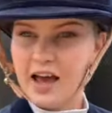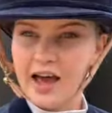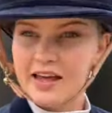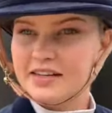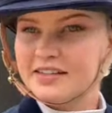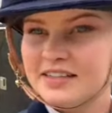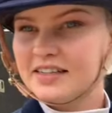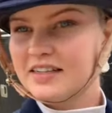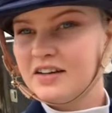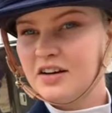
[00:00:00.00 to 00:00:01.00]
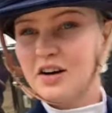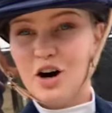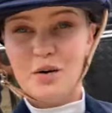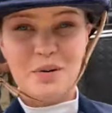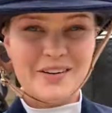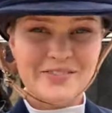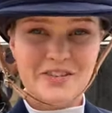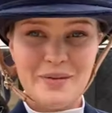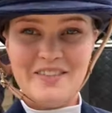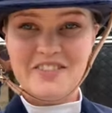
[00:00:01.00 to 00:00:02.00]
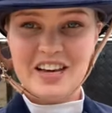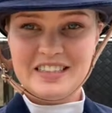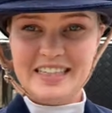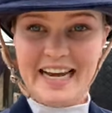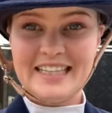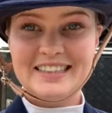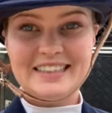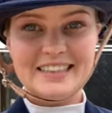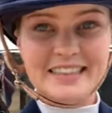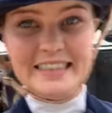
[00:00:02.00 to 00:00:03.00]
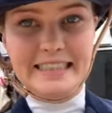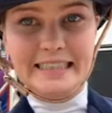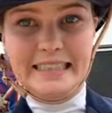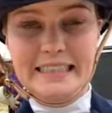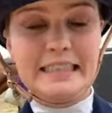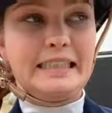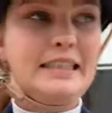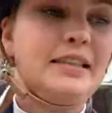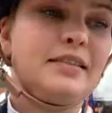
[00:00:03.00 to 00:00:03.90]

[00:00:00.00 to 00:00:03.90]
and hop on for my first test. Ooh.